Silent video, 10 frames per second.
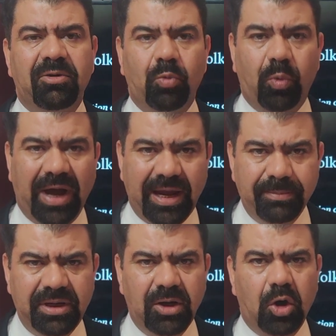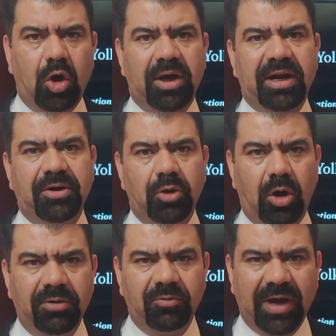viable or a
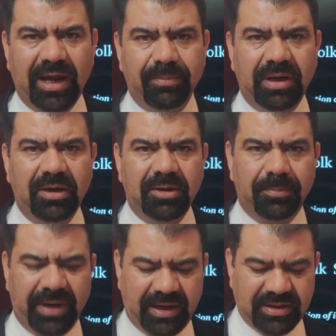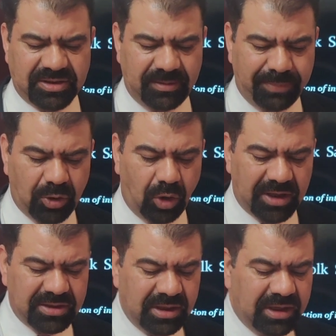non-viable pregnancy, because